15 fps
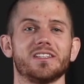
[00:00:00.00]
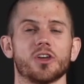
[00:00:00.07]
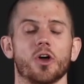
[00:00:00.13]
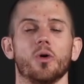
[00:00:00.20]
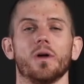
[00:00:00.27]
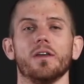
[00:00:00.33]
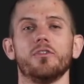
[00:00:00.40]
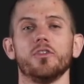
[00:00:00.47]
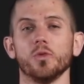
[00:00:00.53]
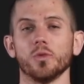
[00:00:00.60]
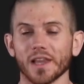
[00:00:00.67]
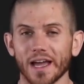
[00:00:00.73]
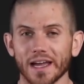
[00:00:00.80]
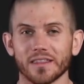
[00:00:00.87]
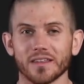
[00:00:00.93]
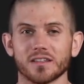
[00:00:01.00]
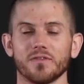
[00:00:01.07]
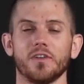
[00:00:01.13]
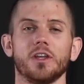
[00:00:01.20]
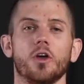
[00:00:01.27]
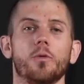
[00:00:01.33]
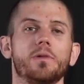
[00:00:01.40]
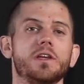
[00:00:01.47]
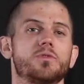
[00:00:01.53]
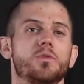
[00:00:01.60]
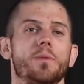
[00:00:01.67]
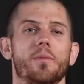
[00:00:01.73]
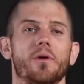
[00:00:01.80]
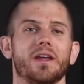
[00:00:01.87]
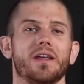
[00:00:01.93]
So if you like this video, please
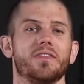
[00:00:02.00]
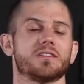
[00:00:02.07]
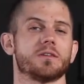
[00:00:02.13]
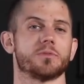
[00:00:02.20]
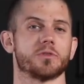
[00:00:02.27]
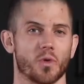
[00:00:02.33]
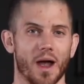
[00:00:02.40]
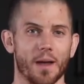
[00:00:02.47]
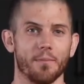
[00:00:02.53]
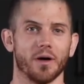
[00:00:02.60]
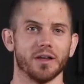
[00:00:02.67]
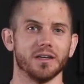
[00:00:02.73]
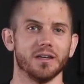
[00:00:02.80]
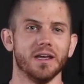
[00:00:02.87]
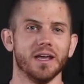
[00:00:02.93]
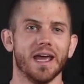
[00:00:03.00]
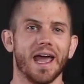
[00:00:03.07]
remember to hit the subscribe button.